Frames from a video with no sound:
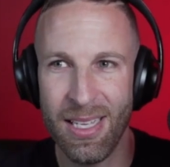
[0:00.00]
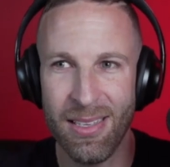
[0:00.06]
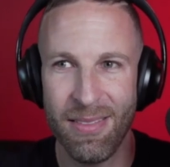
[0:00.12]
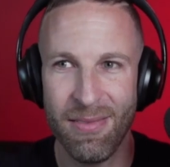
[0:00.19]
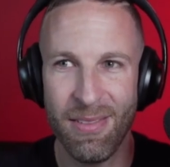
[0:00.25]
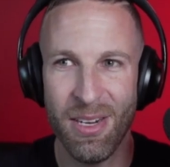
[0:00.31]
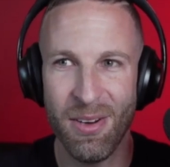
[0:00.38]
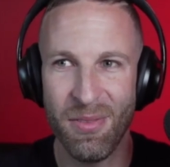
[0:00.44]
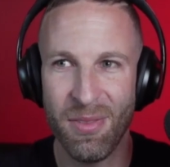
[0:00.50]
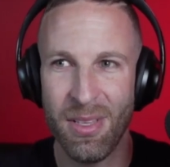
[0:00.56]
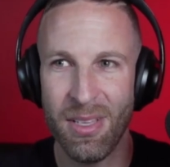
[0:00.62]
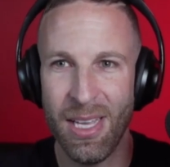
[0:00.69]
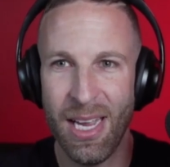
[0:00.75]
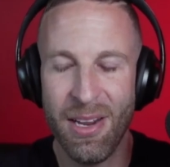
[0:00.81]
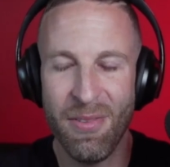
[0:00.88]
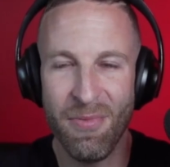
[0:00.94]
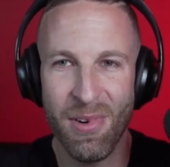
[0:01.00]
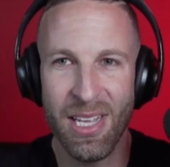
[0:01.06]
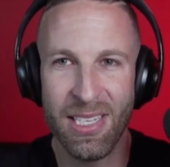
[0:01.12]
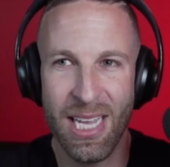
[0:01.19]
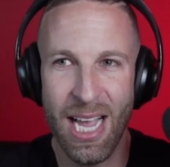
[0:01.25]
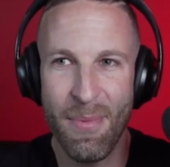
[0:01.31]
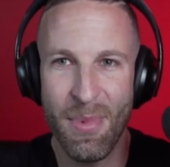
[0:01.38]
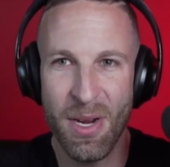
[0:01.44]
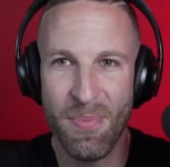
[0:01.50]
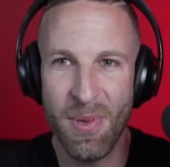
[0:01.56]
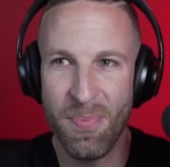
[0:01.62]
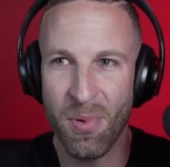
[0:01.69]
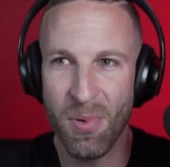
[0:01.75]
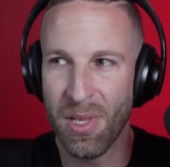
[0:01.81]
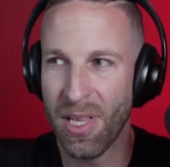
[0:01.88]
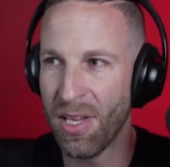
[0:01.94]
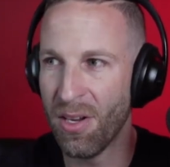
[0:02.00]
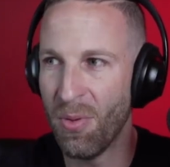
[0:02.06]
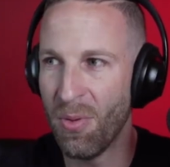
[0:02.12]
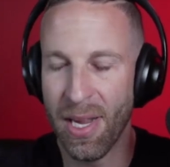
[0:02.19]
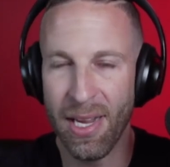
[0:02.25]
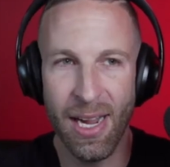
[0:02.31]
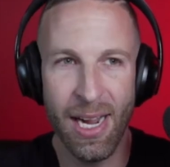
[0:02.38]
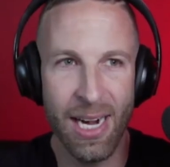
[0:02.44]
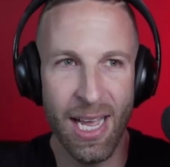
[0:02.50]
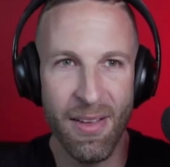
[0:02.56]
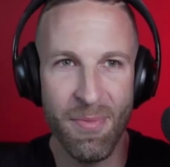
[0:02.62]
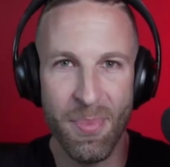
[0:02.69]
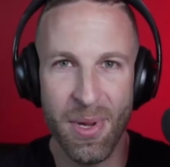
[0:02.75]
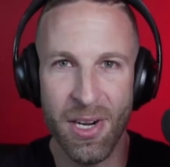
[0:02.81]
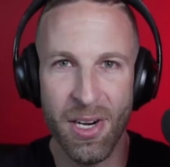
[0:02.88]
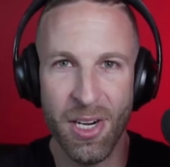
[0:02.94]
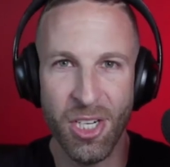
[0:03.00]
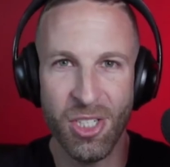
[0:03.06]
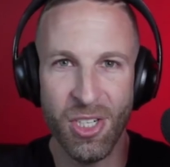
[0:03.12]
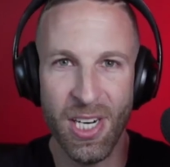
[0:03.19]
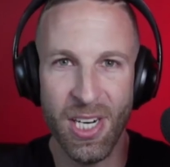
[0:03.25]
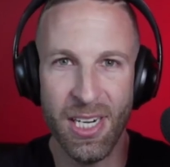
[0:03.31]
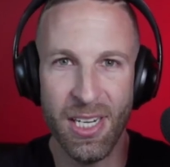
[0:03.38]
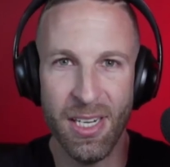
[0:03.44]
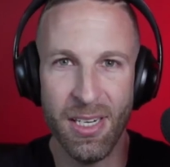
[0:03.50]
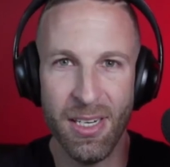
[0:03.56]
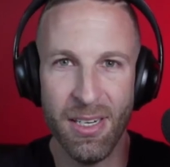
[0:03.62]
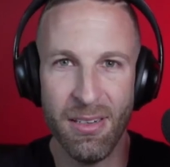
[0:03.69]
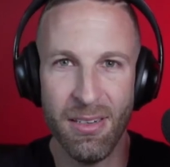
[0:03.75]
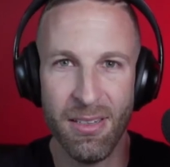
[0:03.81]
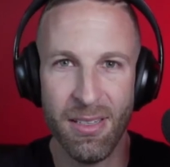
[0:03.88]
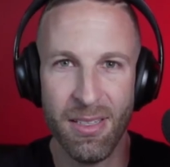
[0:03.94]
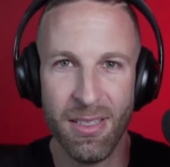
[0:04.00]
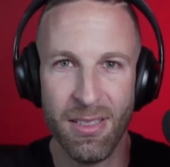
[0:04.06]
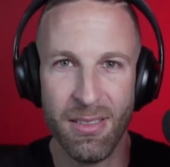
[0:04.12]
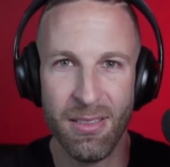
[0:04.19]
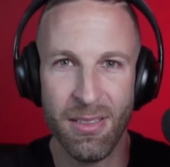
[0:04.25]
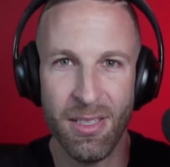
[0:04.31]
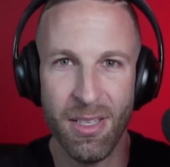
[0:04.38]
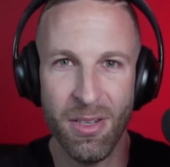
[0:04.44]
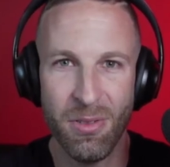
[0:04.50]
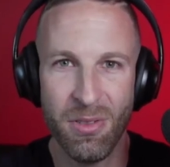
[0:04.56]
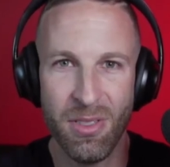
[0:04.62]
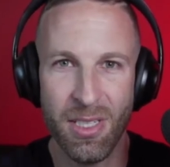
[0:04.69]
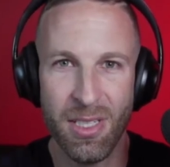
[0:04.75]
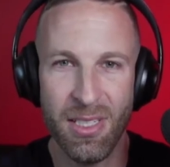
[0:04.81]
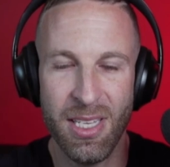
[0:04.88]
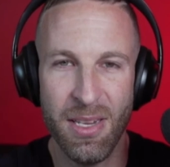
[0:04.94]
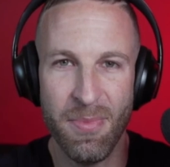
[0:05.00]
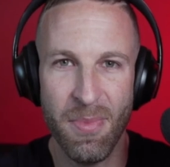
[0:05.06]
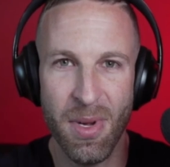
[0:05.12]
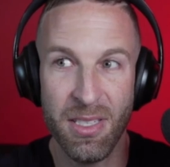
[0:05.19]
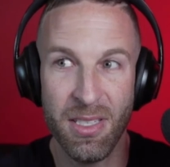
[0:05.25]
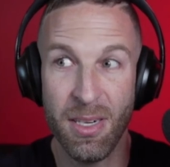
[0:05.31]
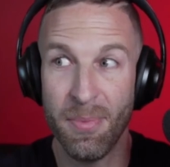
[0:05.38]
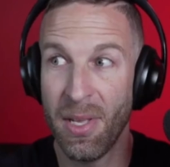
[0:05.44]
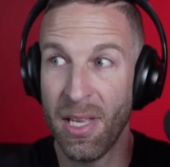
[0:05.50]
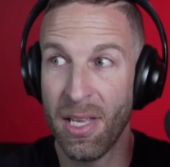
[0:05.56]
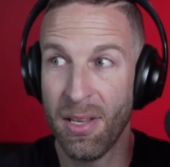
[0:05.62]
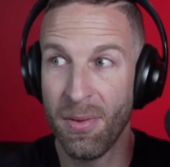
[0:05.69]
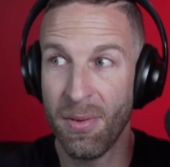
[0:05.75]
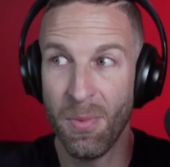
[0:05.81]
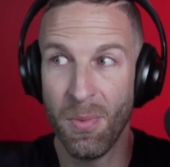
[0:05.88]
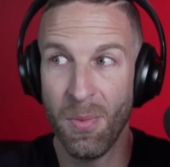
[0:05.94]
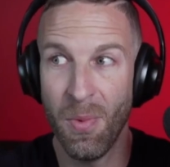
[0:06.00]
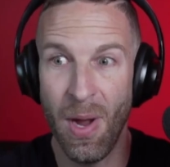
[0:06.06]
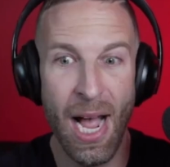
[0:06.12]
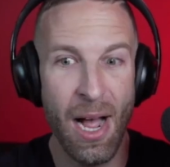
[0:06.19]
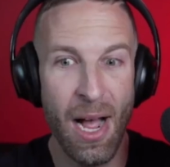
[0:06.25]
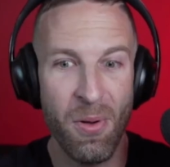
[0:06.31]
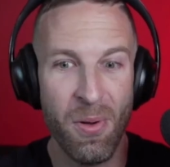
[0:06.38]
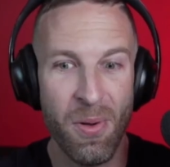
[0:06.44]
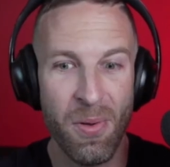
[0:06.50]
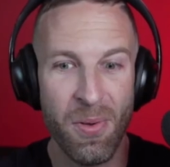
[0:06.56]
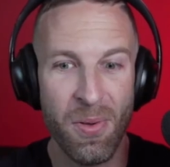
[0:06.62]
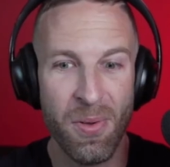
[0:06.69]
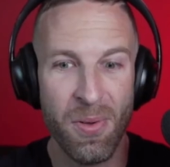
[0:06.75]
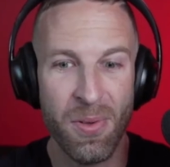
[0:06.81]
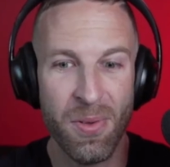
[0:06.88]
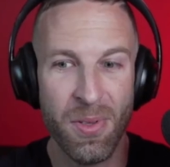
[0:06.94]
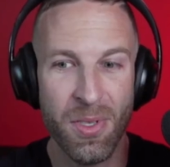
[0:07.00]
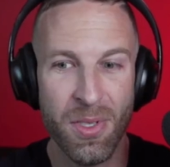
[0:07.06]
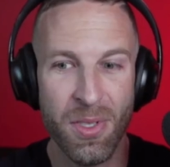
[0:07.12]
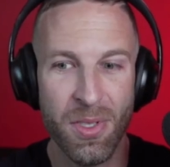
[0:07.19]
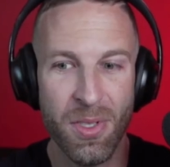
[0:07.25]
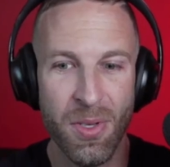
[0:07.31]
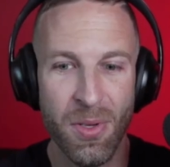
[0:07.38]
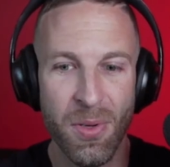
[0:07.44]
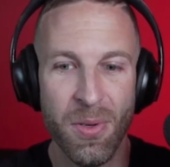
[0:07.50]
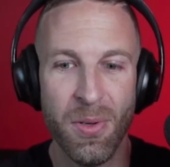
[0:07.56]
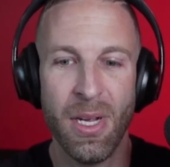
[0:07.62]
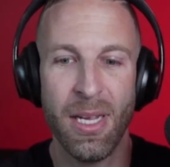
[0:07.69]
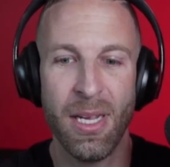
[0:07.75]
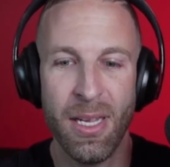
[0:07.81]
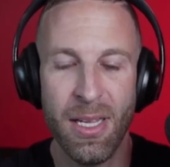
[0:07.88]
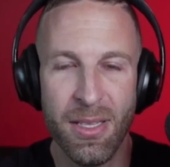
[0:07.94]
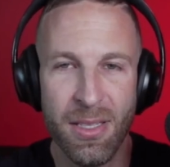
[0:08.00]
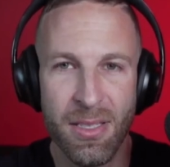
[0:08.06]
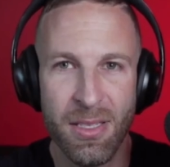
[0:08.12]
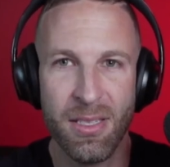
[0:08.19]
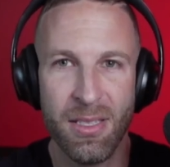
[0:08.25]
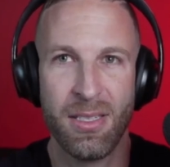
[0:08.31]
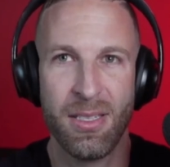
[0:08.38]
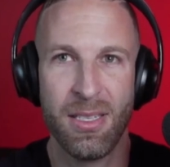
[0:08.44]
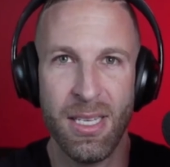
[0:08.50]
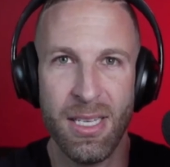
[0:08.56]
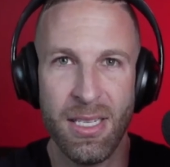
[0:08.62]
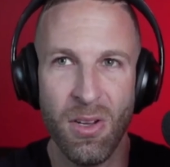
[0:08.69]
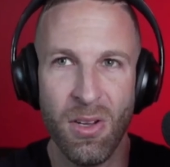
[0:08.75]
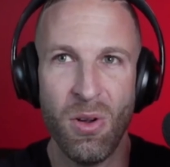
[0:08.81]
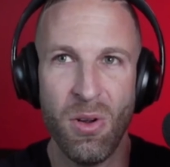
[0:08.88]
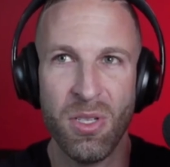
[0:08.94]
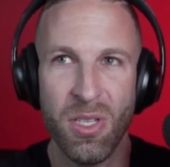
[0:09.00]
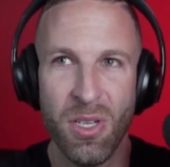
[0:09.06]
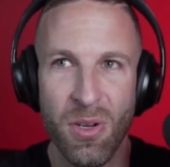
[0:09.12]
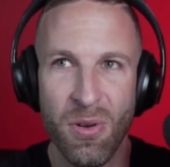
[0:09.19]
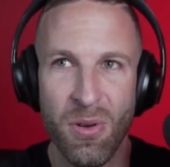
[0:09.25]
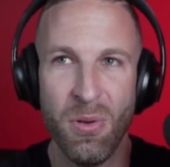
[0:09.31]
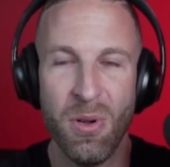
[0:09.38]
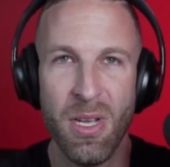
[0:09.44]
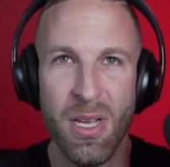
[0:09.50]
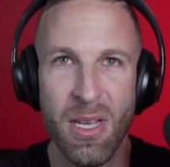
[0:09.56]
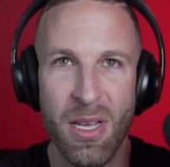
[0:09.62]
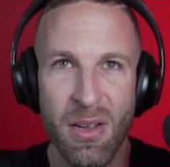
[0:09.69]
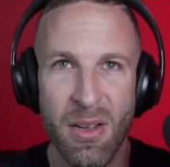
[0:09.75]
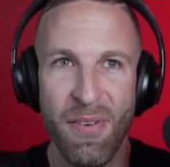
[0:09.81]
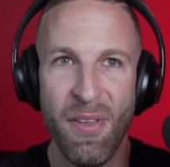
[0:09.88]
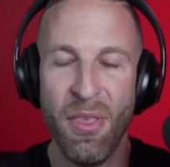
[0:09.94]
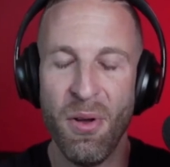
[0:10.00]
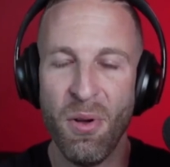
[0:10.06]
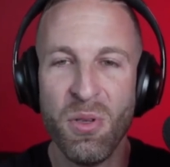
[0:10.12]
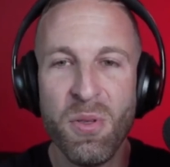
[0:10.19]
you know, I didn't realize how many people were like, oh my God, I haven't been on a train in, you know, sixteen months. And I'm like, wow. So it's, it's also for those